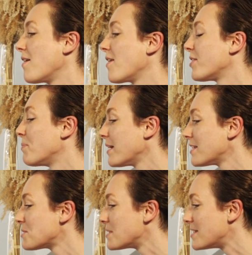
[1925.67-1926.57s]
The
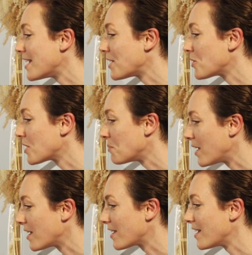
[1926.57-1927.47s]
biggest mistake you can
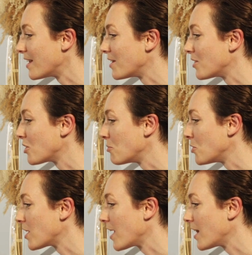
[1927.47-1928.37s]
make in
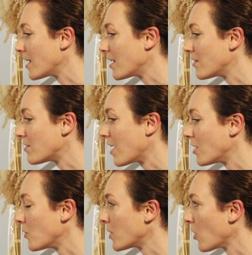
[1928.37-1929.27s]
communicating is not
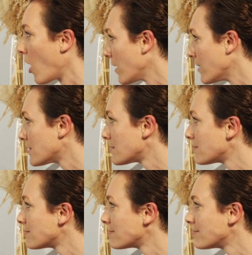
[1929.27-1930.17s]
knowing your audience.
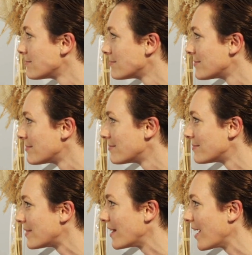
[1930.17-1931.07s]

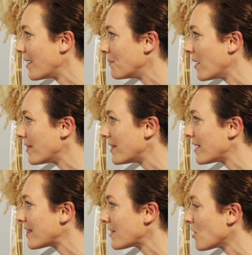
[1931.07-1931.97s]
I
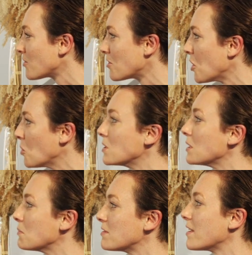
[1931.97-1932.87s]
think that's also the
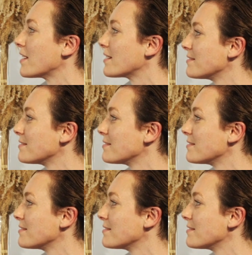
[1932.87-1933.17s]
only mistake.